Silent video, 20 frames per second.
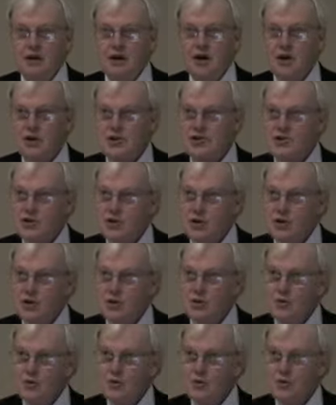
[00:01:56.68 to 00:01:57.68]

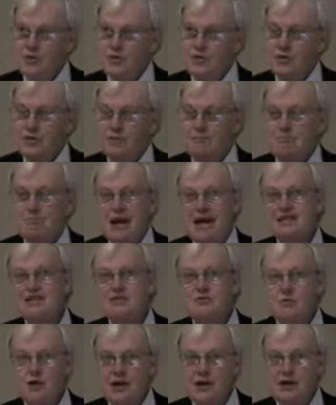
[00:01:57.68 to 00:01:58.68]
Also, the
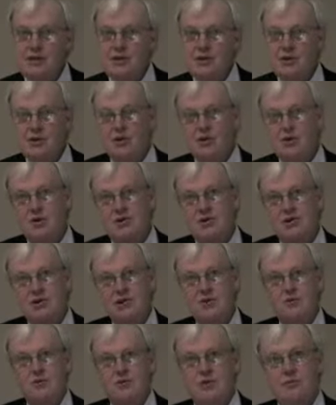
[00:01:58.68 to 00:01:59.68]
best winds are in north
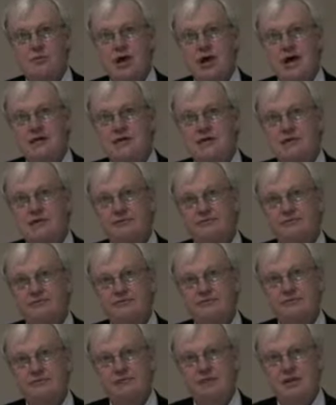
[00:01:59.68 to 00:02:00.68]
central Nebraska.
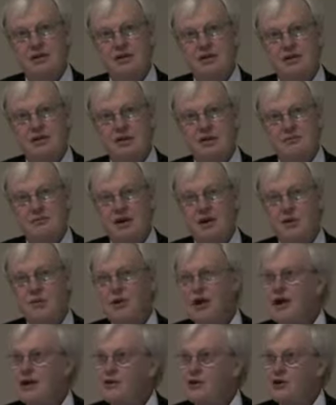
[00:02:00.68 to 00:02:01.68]
By the
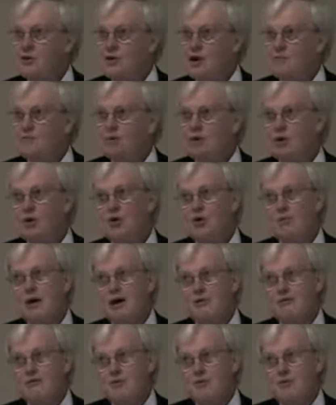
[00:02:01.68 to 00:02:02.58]
way, they only blow about